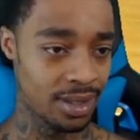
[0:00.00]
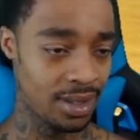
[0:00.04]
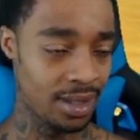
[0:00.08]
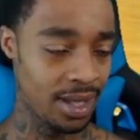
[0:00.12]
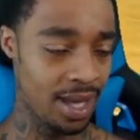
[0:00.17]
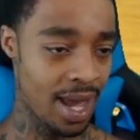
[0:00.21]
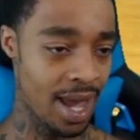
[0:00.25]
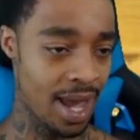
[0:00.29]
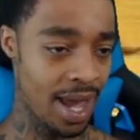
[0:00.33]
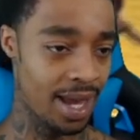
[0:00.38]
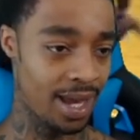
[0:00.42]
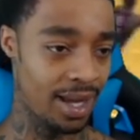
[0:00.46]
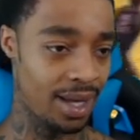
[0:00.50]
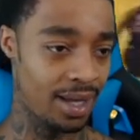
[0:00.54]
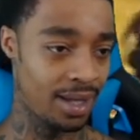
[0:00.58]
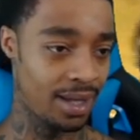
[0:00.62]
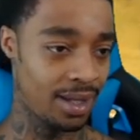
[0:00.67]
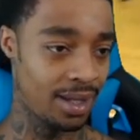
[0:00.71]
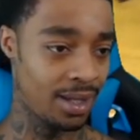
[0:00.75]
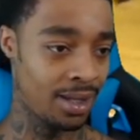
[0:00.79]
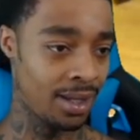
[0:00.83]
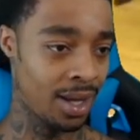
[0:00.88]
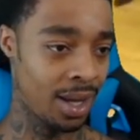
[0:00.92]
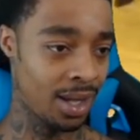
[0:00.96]
Yeah,
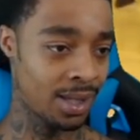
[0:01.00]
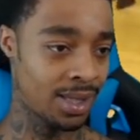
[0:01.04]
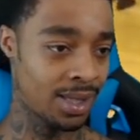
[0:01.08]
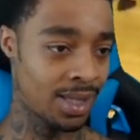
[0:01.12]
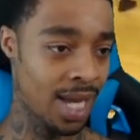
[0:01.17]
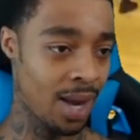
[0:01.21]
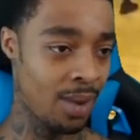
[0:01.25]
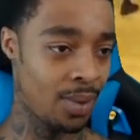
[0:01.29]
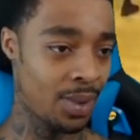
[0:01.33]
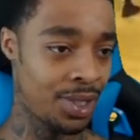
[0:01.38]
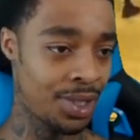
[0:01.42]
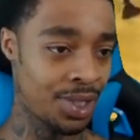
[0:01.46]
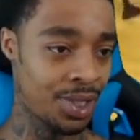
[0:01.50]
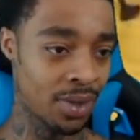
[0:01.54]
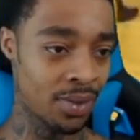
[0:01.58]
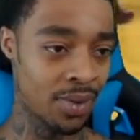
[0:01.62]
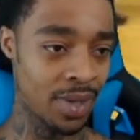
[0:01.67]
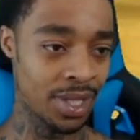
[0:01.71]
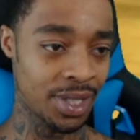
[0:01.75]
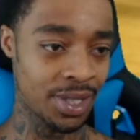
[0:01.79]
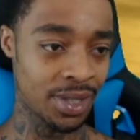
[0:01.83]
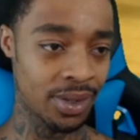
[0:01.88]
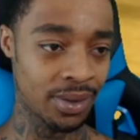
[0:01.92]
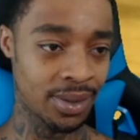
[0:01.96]
y'all stay with your
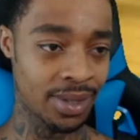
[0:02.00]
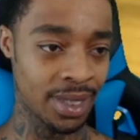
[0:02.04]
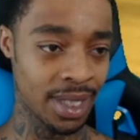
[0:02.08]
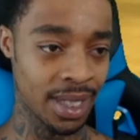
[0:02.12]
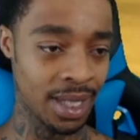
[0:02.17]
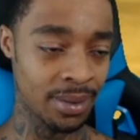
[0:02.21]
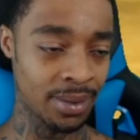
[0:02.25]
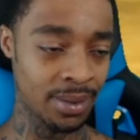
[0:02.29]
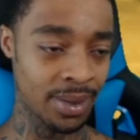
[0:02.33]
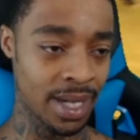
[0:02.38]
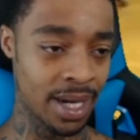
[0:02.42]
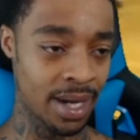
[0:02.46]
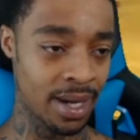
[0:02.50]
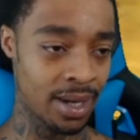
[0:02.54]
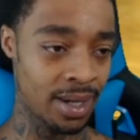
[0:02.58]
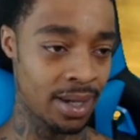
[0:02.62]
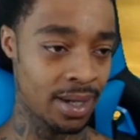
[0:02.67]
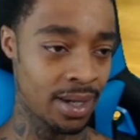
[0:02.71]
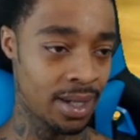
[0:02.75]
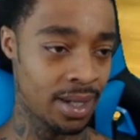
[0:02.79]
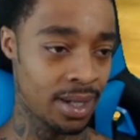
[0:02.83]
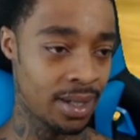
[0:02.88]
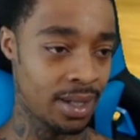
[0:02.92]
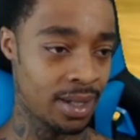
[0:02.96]
original teams there.
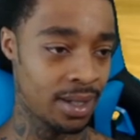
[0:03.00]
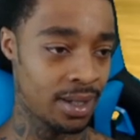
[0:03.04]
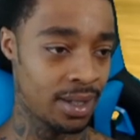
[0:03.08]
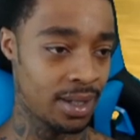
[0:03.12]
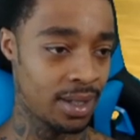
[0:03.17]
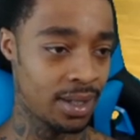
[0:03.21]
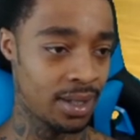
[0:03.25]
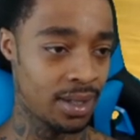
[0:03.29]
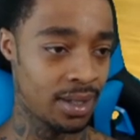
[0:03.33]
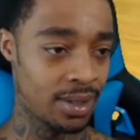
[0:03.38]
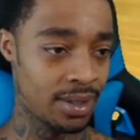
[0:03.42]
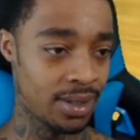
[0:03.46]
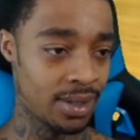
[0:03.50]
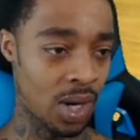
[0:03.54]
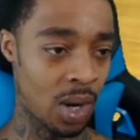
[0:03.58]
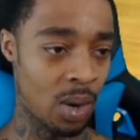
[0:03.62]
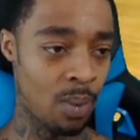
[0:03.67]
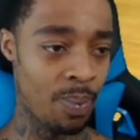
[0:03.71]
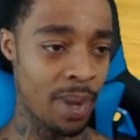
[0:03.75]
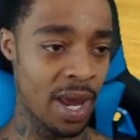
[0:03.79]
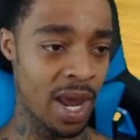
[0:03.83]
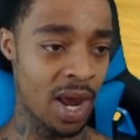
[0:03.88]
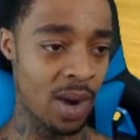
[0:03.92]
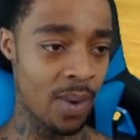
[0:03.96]

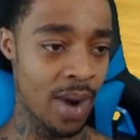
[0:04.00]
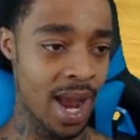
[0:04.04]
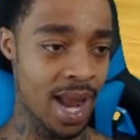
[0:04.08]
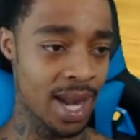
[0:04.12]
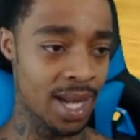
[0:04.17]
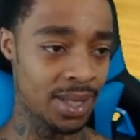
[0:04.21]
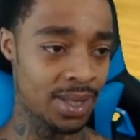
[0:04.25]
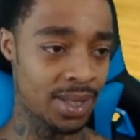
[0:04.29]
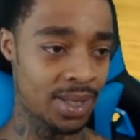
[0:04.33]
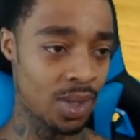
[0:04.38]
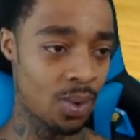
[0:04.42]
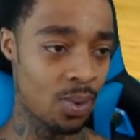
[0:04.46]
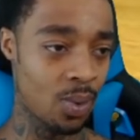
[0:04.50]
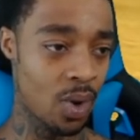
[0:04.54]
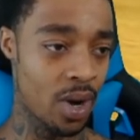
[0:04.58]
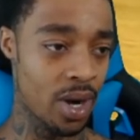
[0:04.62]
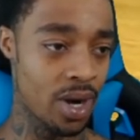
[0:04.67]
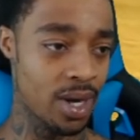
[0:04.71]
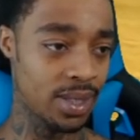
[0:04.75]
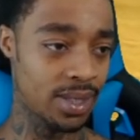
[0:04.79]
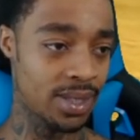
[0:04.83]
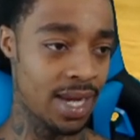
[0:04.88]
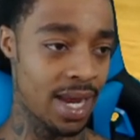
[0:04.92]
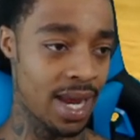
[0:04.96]
Don't bandwagon to the
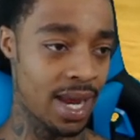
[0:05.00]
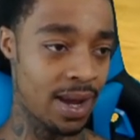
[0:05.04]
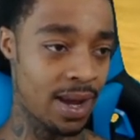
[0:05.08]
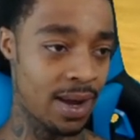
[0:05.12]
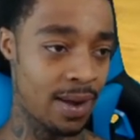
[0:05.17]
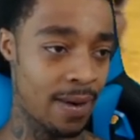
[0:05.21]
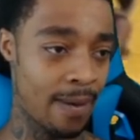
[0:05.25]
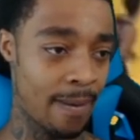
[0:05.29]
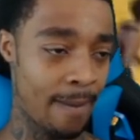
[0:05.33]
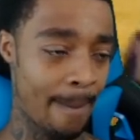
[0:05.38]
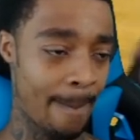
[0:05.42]
Warriors now.